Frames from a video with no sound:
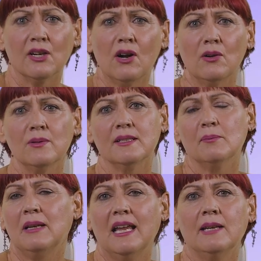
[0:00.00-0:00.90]
goals
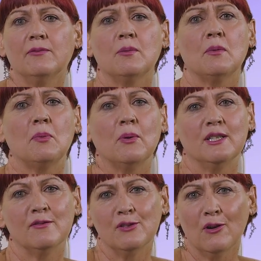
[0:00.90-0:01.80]
and plan from a
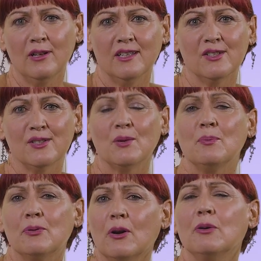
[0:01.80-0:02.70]
point of knowledge, so
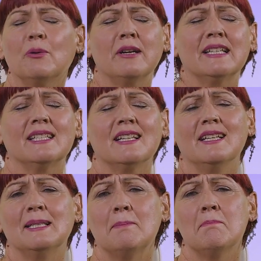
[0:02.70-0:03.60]
progress
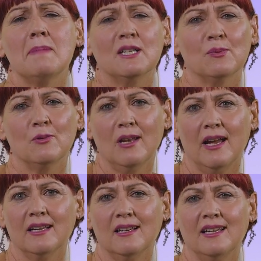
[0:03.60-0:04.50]
is much more
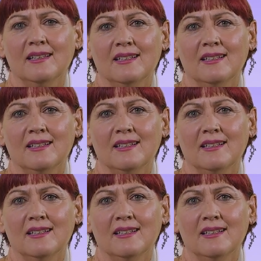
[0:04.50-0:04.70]
likely.